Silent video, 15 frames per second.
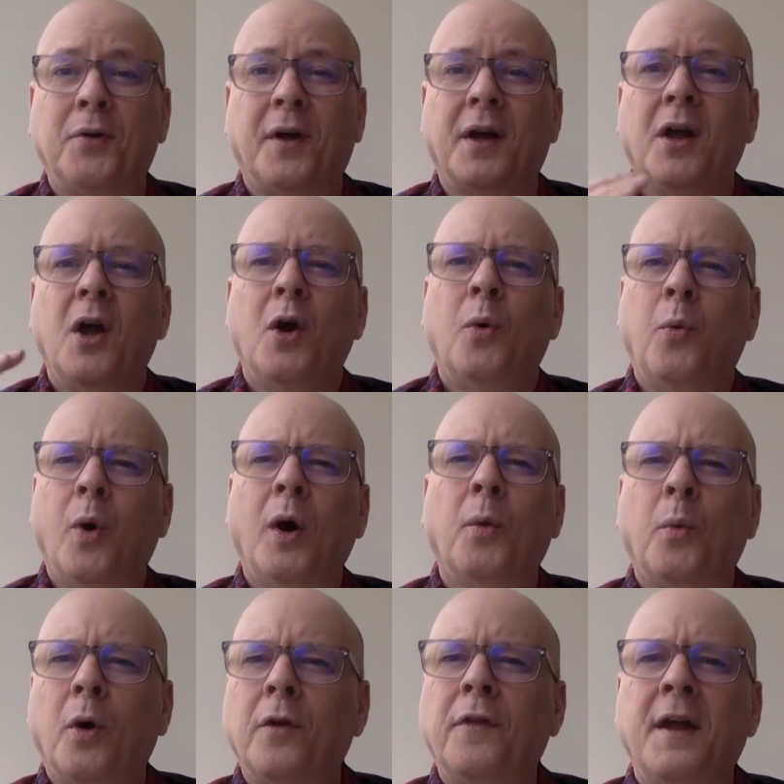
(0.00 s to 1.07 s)
Like, where
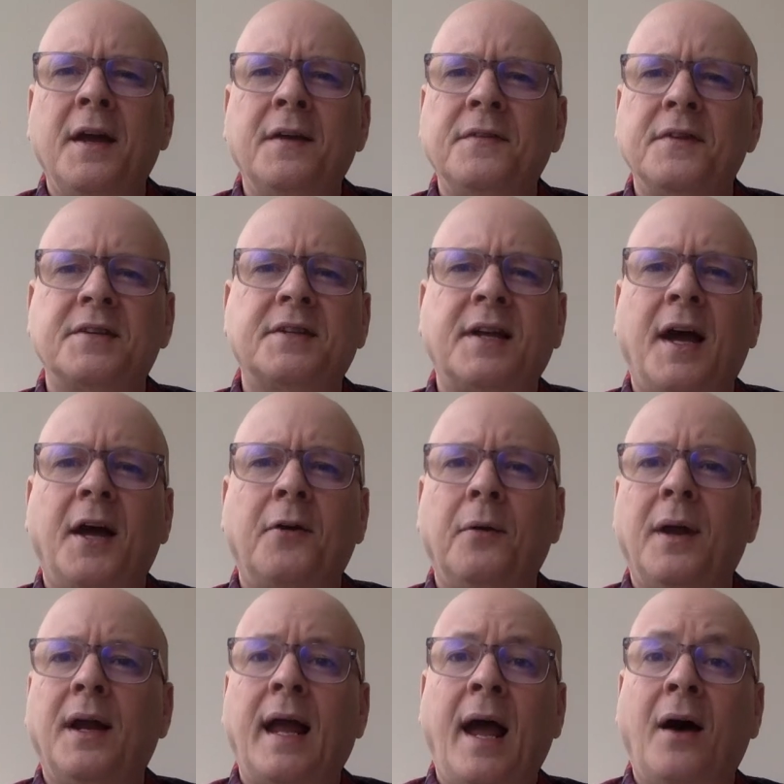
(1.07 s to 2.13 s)
were they in the
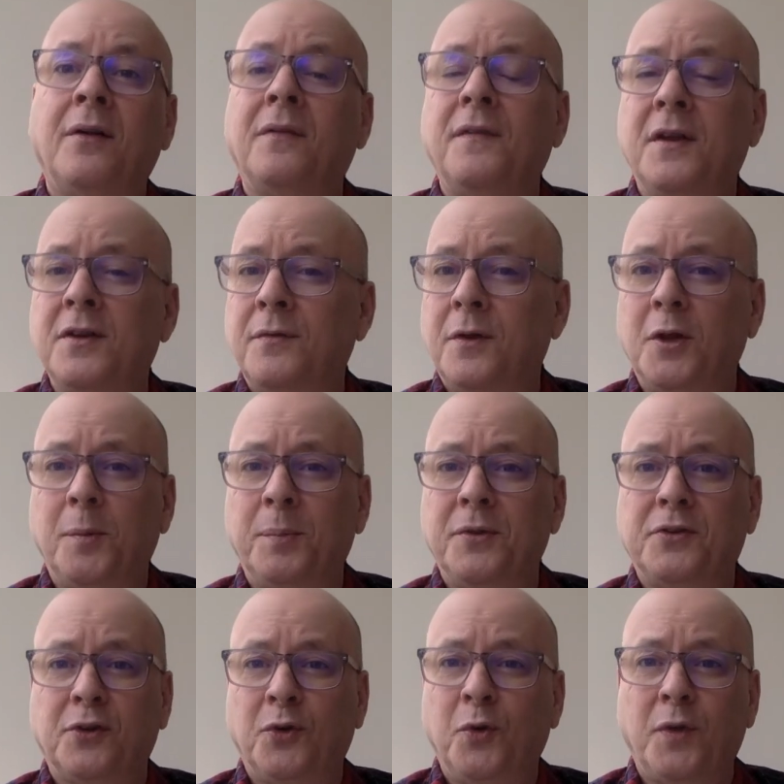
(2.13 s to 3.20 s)
scattering? How did they develop
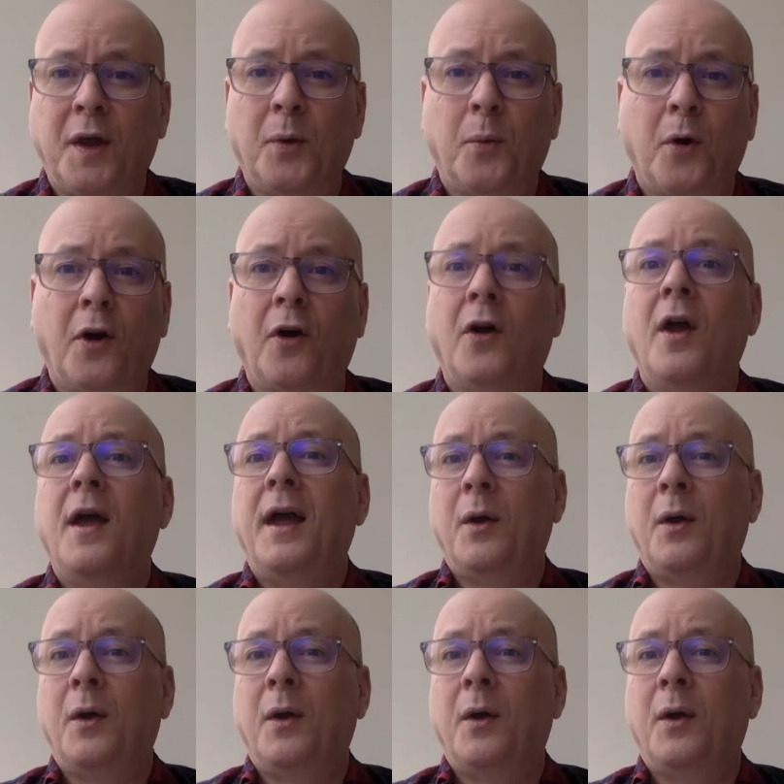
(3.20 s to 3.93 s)
into who they were?